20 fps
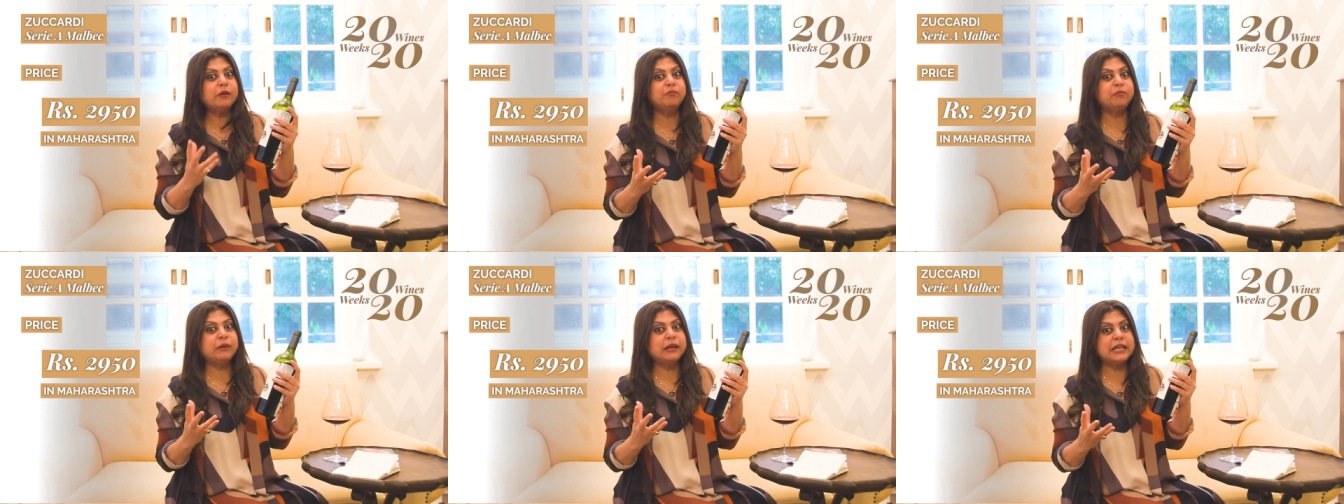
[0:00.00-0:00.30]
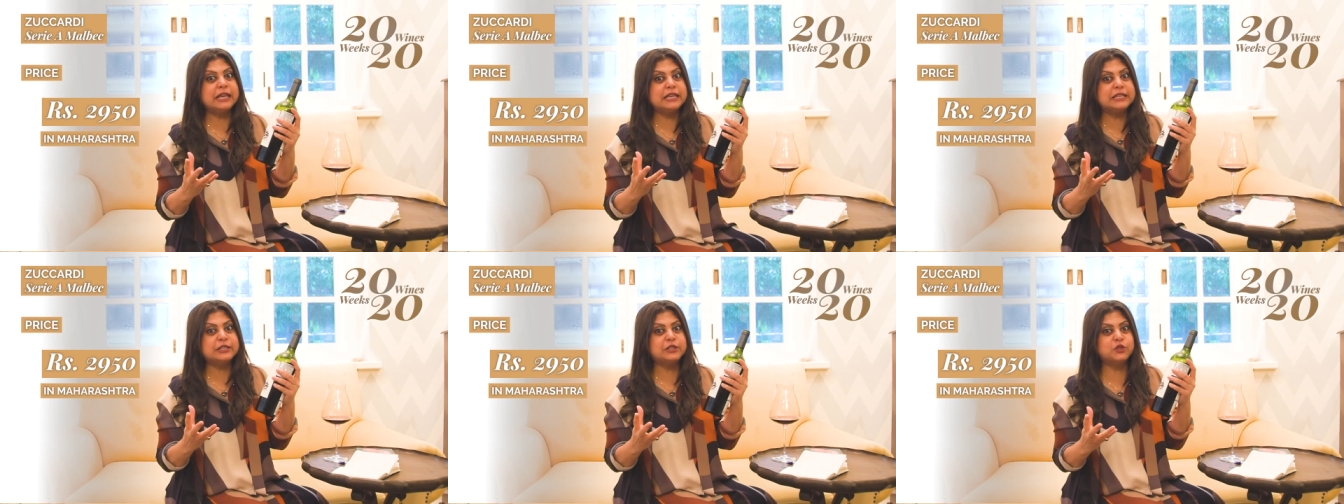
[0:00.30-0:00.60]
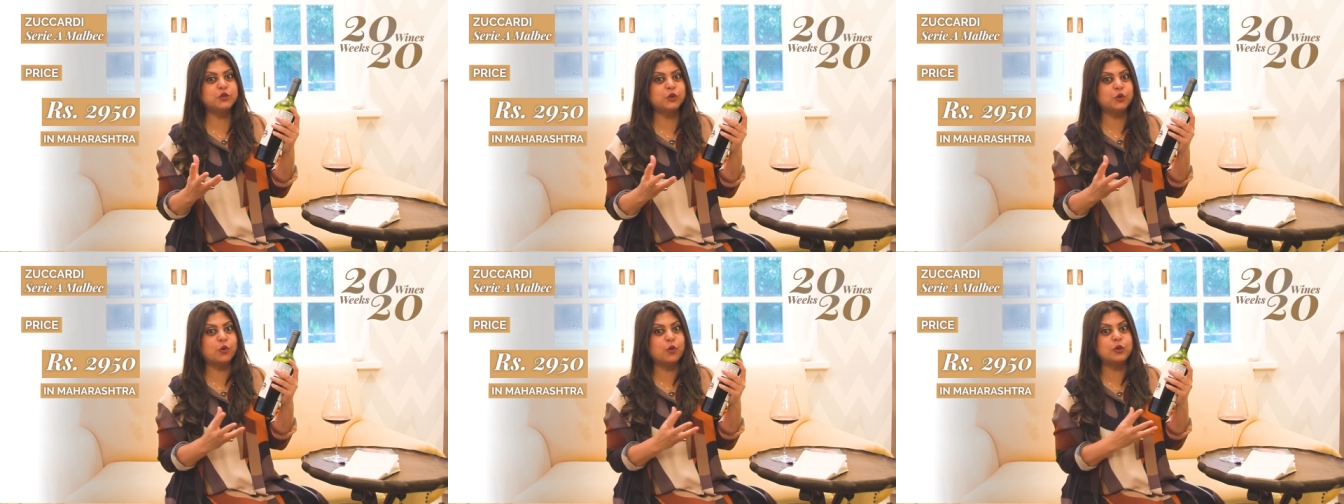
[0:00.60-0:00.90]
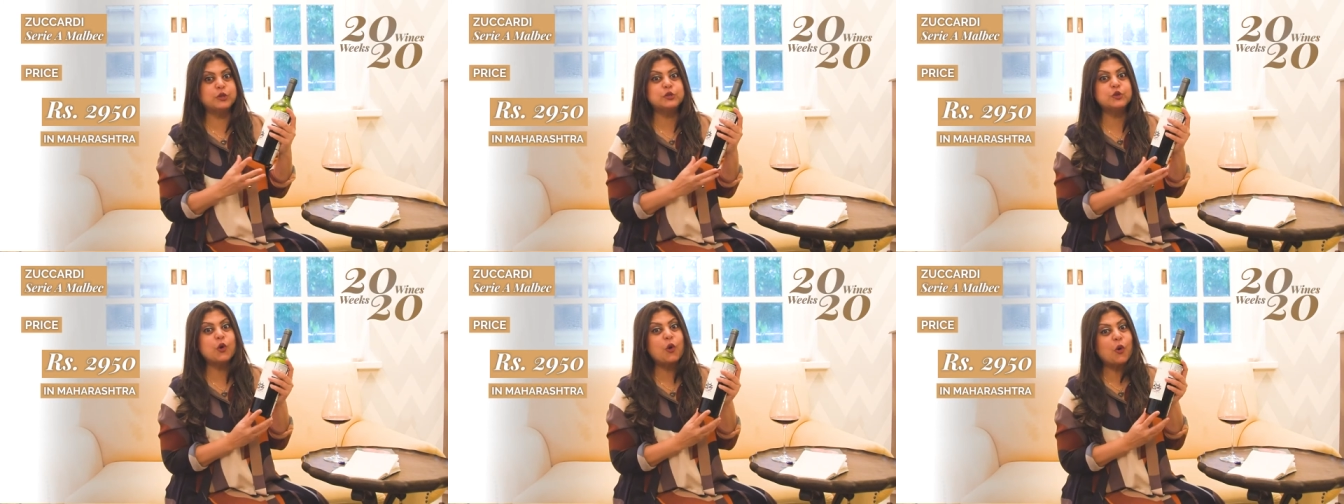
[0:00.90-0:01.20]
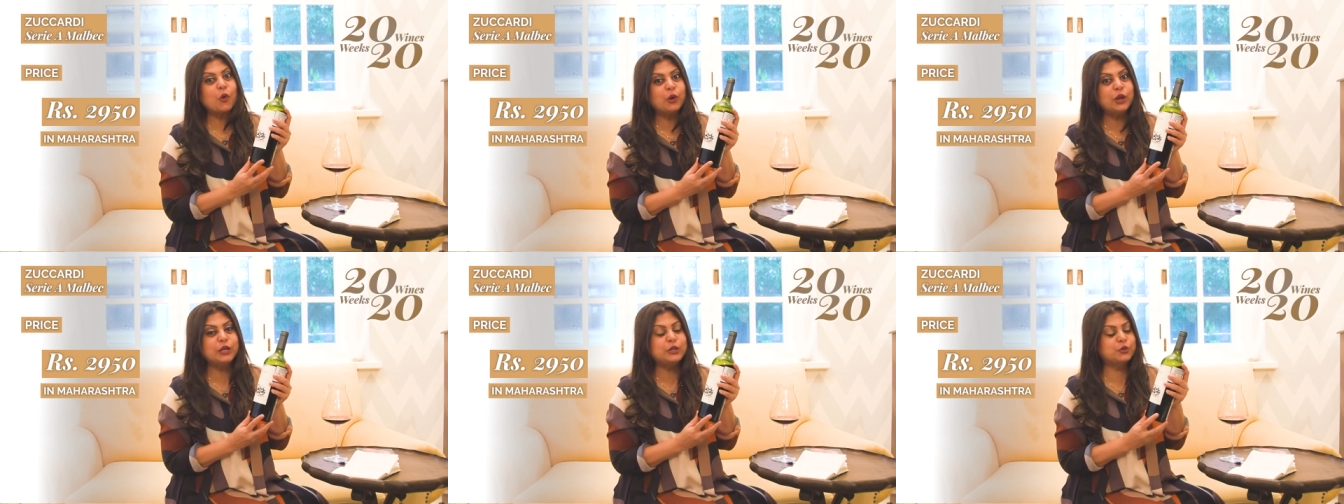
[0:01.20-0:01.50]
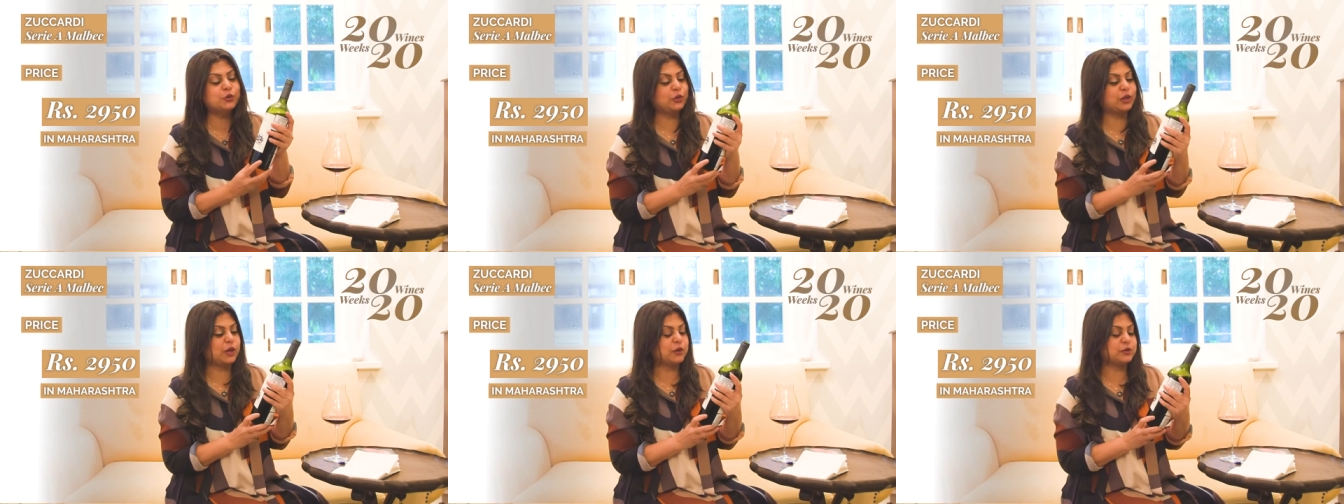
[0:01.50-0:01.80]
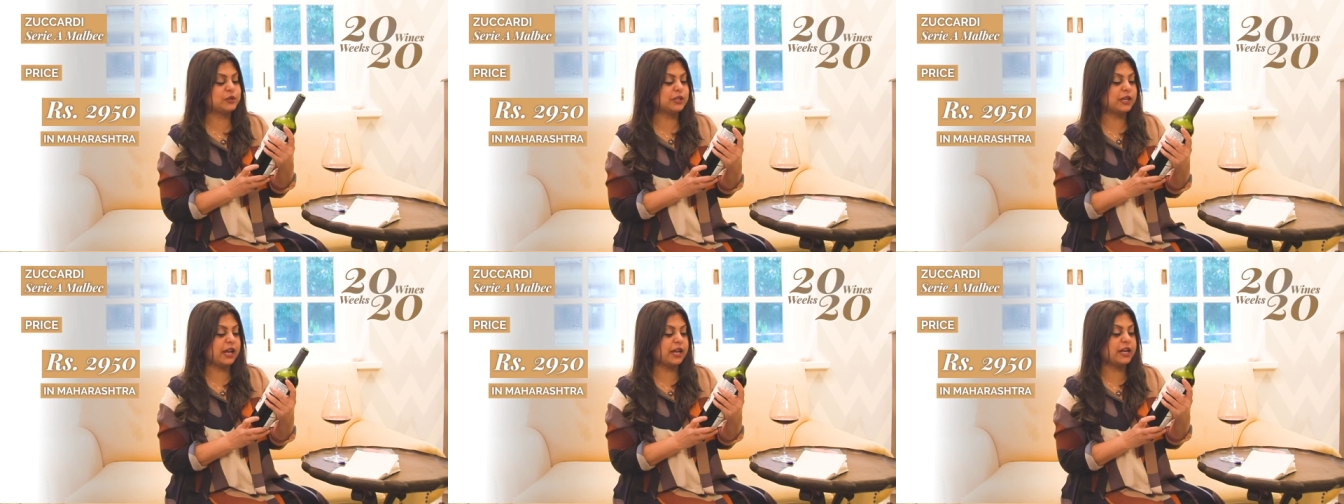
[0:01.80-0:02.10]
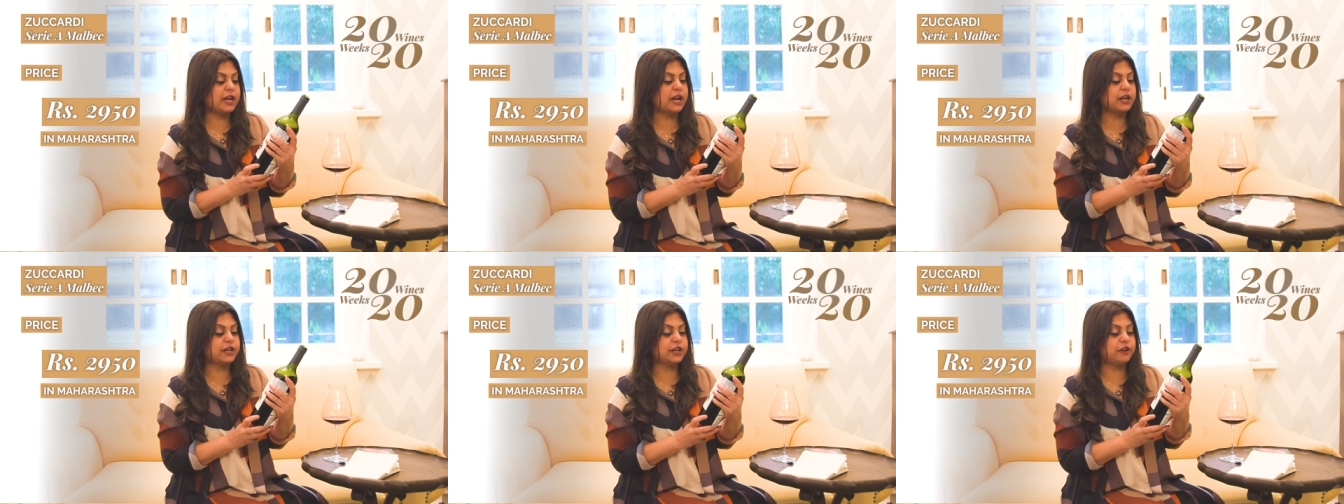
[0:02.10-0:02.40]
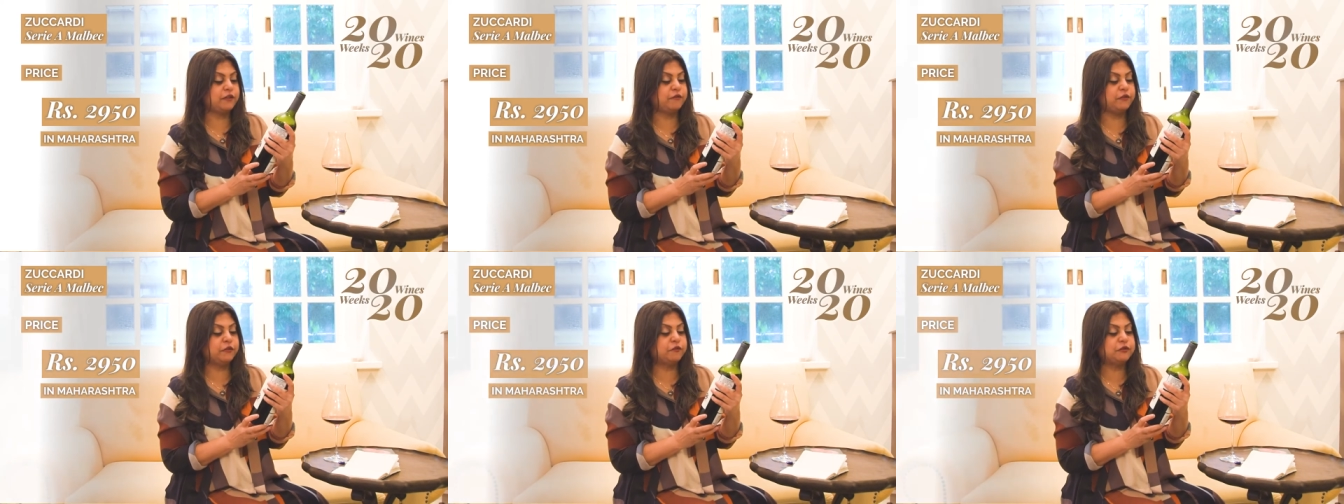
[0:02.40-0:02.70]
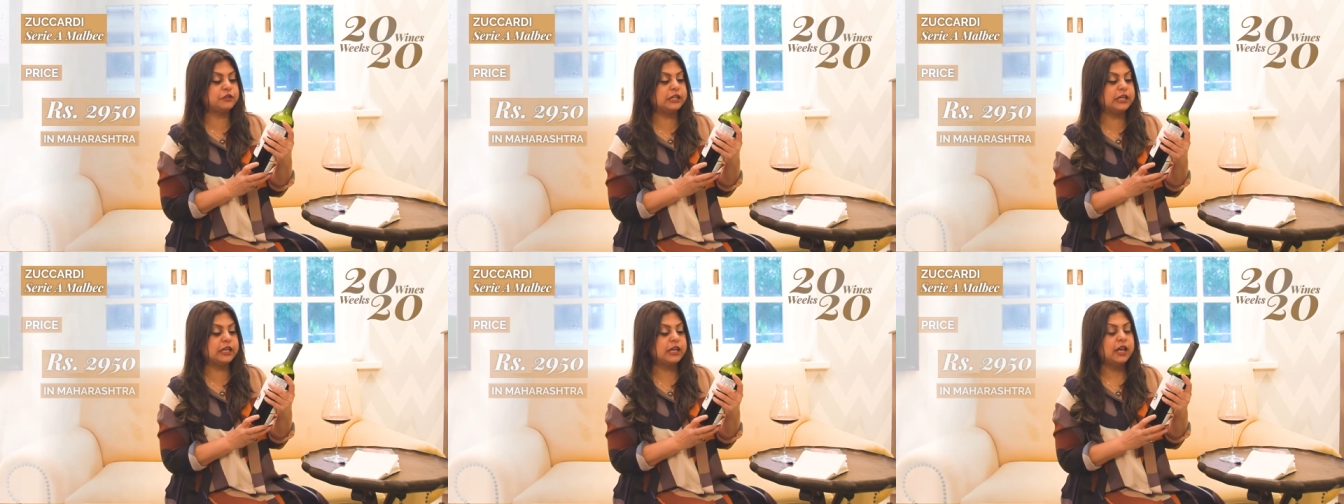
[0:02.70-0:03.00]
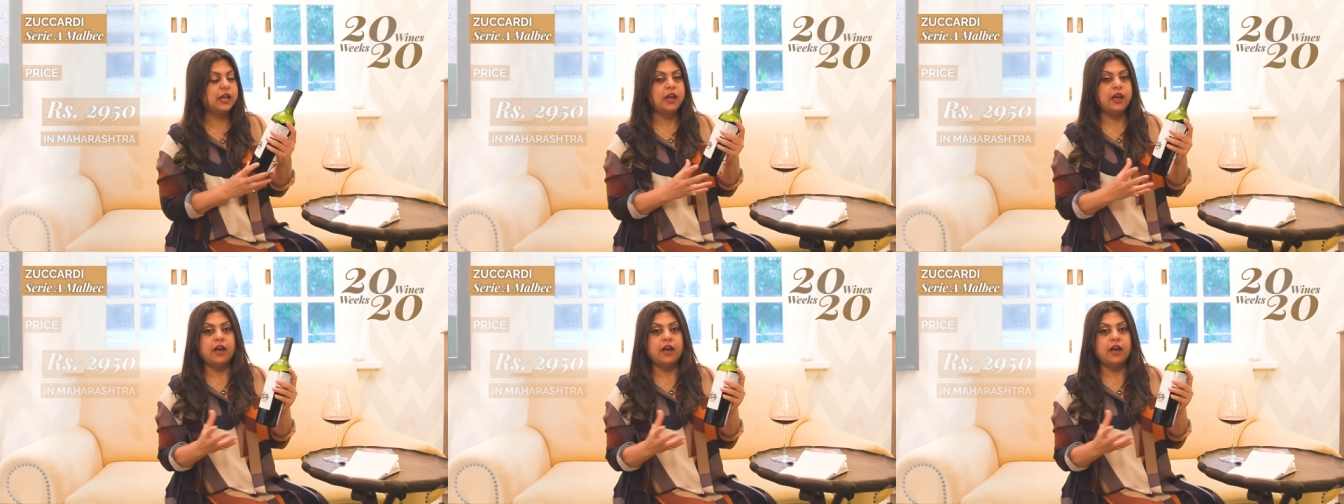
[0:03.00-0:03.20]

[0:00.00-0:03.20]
pleased to know it's only 2,950,